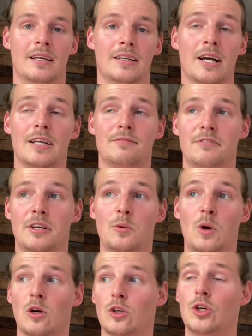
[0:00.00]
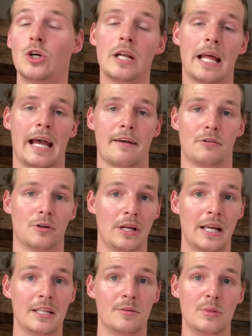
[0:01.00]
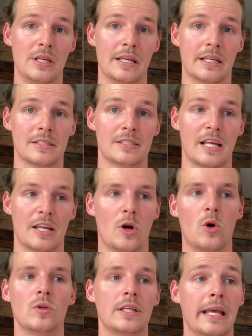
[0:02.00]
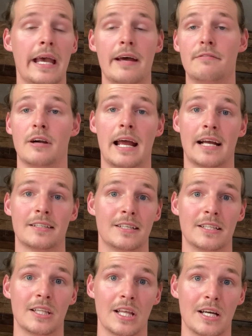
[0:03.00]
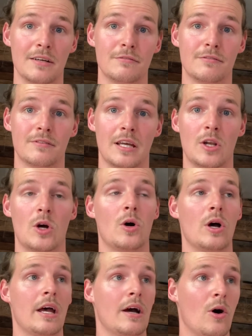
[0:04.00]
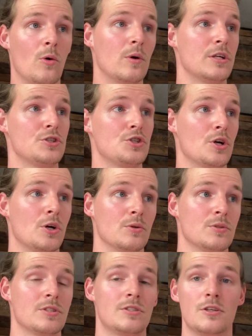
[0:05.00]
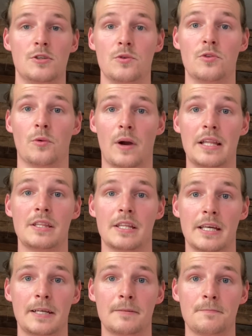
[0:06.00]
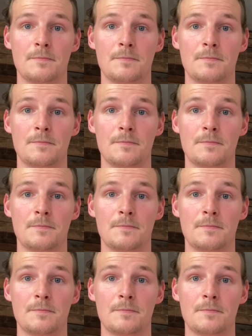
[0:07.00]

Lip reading: God very well could have created beings that only ever acted in love and always chose to do the right thing.